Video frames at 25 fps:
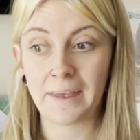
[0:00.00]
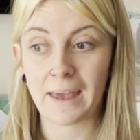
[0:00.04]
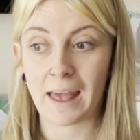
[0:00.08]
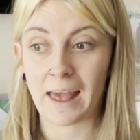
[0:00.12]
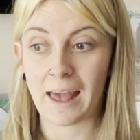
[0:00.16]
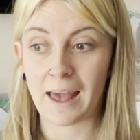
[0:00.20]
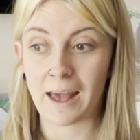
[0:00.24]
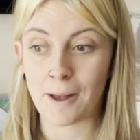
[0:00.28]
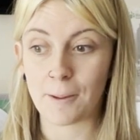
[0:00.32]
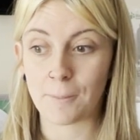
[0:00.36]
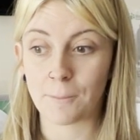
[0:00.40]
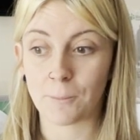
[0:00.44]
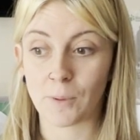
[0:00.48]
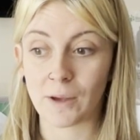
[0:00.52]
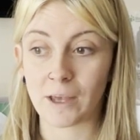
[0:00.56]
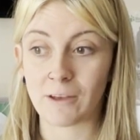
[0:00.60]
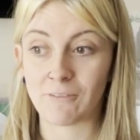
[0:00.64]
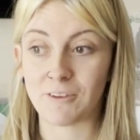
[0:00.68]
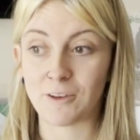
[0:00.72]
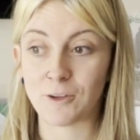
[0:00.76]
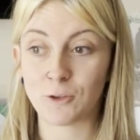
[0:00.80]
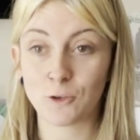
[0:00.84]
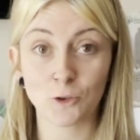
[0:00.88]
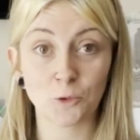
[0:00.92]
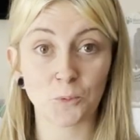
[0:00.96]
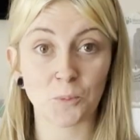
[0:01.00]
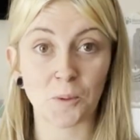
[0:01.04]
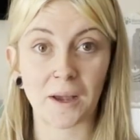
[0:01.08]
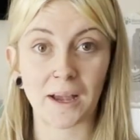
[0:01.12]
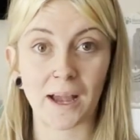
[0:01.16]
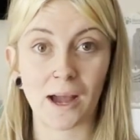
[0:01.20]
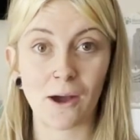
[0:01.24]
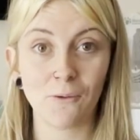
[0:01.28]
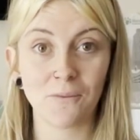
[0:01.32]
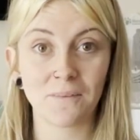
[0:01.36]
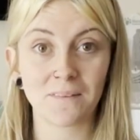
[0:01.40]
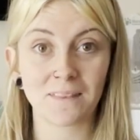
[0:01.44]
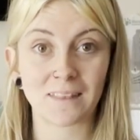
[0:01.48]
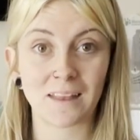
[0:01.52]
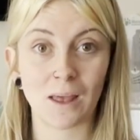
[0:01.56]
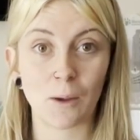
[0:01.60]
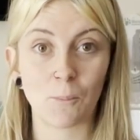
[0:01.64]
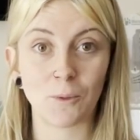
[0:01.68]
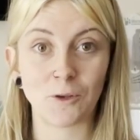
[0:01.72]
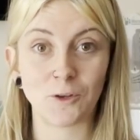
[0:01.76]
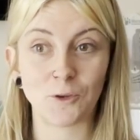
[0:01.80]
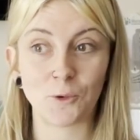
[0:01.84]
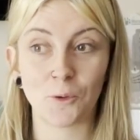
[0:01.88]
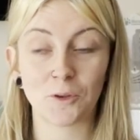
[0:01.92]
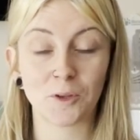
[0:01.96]
Um, but if it does work out, then
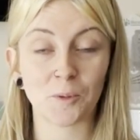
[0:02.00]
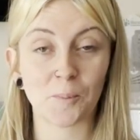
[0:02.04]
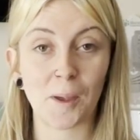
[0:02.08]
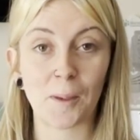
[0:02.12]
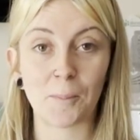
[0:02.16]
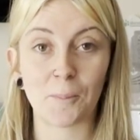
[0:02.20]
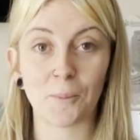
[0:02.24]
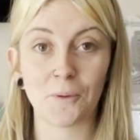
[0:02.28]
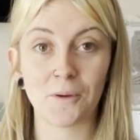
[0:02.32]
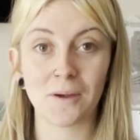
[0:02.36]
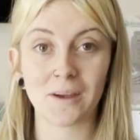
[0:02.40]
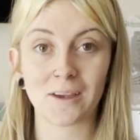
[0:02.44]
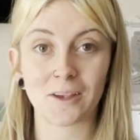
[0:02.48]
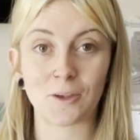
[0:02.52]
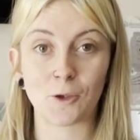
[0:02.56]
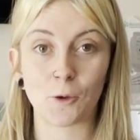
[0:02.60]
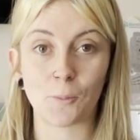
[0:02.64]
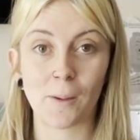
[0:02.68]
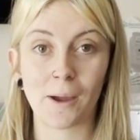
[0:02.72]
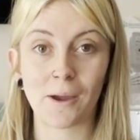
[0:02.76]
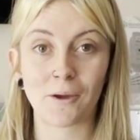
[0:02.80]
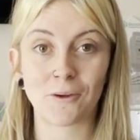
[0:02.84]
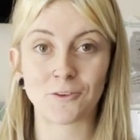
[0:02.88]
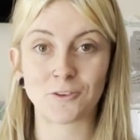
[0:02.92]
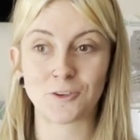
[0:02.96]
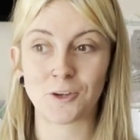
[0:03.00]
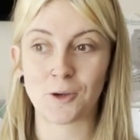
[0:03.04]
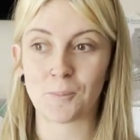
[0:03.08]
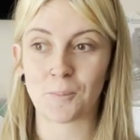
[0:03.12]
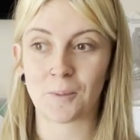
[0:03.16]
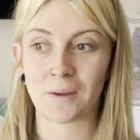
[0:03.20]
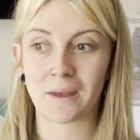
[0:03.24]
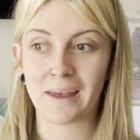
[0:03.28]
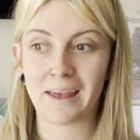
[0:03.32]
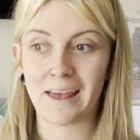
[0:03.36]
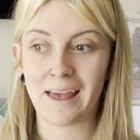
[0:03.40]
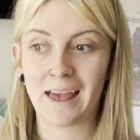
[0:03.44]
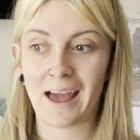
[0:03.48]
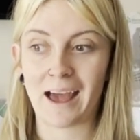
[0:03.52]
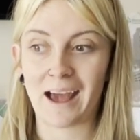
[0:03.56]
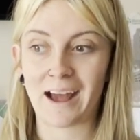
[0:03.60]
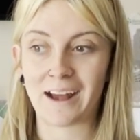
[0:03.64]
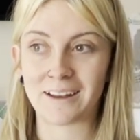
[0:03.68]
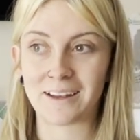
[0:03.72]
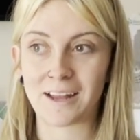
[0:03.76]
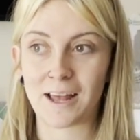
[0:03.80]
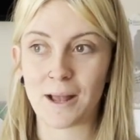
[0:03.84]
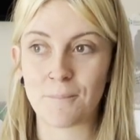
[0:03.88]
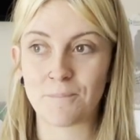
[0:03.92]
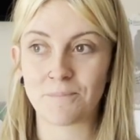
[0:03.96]
we do all the paperwork, your microchip,
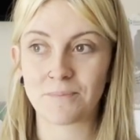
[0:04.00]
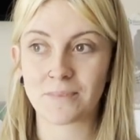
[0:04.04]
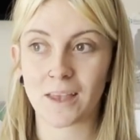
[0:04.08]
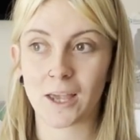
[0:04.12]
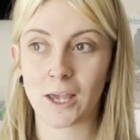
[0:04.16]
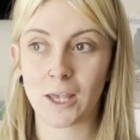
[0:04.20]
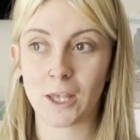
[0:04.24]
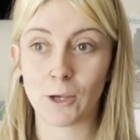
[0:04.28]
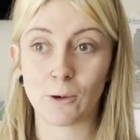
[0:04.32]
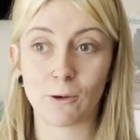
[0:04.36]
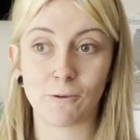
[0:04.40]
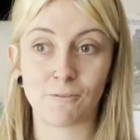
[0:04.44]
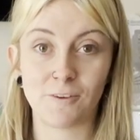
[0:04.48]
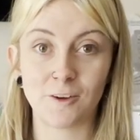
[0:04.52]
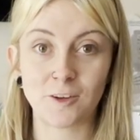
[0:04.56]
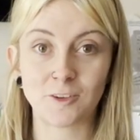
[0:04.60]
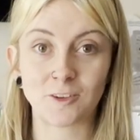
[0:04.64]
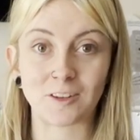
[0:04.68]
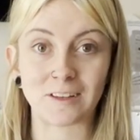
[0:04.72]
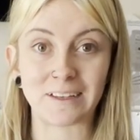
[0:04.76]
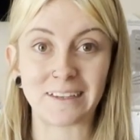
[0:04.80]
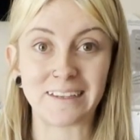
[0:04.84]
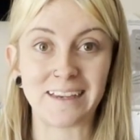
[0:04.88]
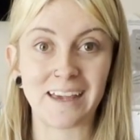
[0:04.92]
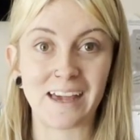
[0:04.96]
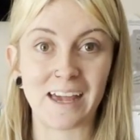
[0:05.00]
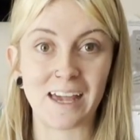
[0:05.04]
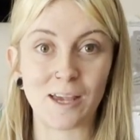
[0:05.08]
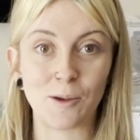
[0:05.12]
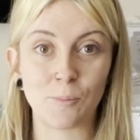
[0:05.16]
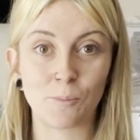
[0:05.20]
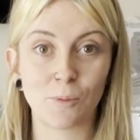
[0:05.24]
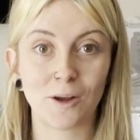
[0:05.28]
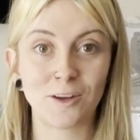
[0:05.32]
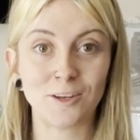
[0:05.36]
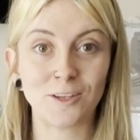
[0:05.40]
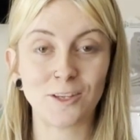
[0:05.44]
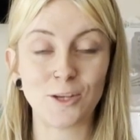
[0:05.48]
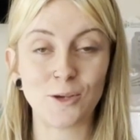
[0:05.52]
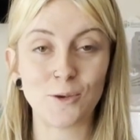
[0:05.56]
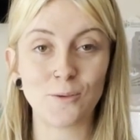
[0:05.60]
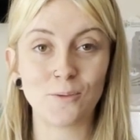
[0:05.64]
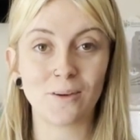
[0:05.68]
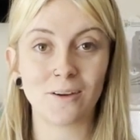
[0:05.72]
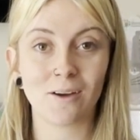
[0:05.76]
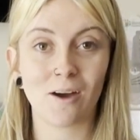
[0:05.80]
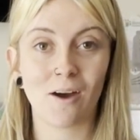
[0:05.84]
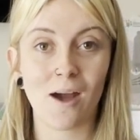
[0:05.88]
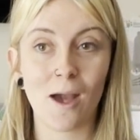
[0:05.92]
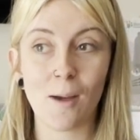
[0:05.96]
and um, you're officially a brand
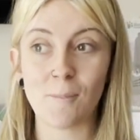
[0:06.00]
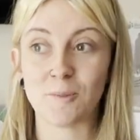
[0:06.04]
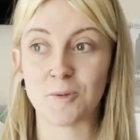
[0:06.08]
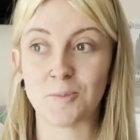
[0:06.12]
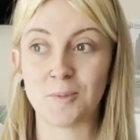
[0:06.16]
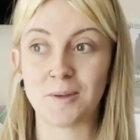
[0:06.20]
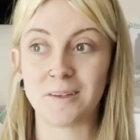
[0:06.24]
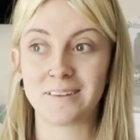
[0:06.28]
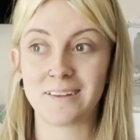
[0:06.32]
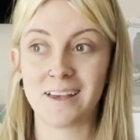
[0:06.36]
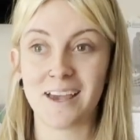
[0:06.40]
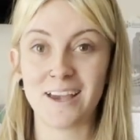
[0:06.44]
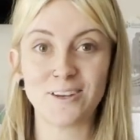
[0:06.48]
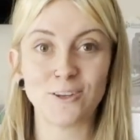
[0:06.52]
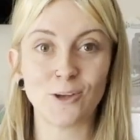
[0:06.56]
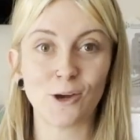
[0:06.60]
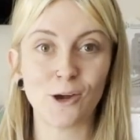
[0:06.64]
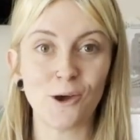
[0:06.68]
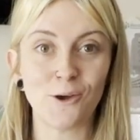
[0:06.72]
new MSPCA dog